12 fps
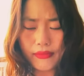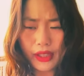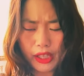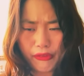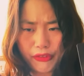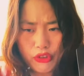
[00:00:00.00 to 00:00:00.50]

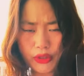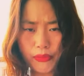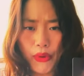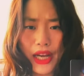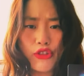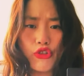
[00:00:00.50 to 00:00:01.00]
if you
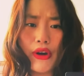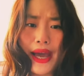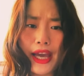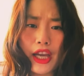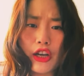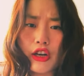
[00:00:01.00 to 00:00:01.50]
suppress your
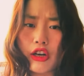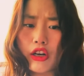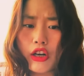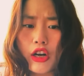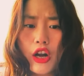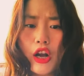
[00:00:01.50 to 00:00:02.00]

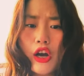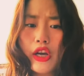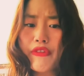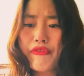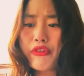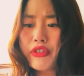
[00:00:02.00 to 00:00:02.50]
anger,
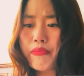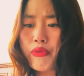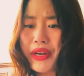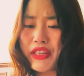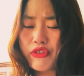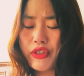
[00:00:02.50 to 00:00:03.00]
if you
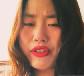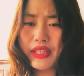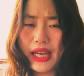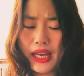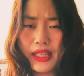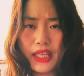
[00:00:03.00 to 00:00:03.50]
suppress your
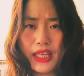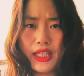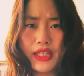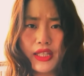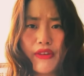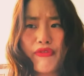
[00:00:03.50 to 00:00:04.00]

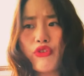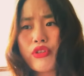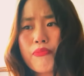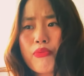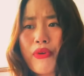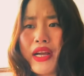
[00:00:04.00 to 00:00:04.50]
sadness, if you
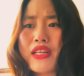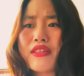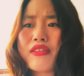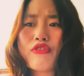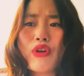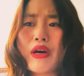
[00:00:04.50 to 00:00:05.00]
suppress
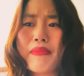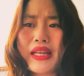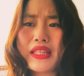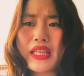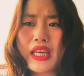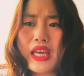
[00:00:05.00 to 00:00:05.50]
the
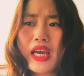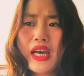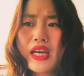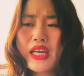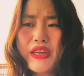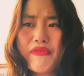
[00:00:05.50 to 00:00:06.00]
traumatic
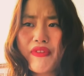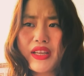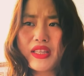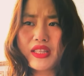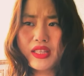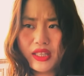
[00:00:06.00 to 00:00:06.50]

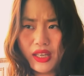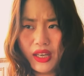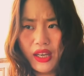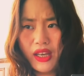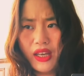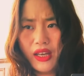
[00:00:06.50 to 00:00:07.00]
event
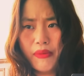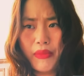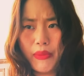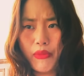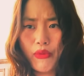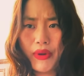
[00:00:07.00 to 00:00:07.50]

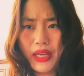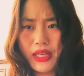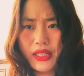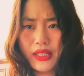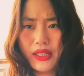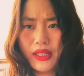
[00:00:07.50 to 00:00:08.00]

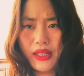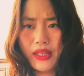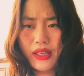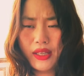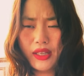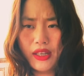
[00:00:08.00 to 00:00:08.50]
memories,
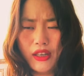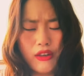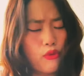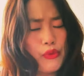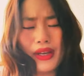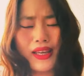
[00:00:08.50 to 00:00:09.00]

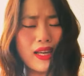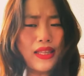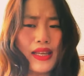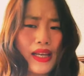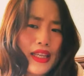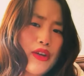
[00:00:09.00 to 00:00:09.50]
we
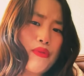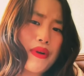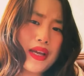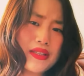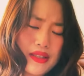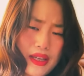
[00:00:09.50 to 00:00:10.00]
cannot
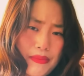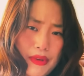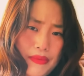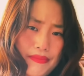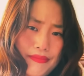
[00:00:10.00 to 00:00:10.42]
erase them.